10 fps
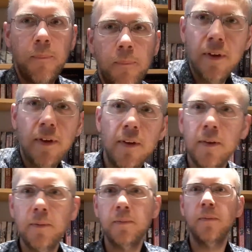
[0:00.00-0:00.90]

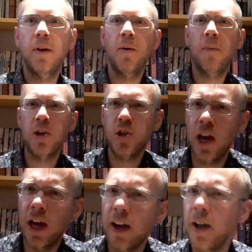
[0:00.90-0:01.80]
My
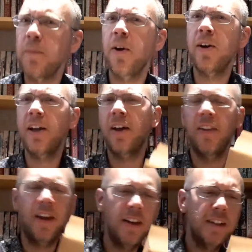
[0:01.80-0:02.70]
chair kept going down there.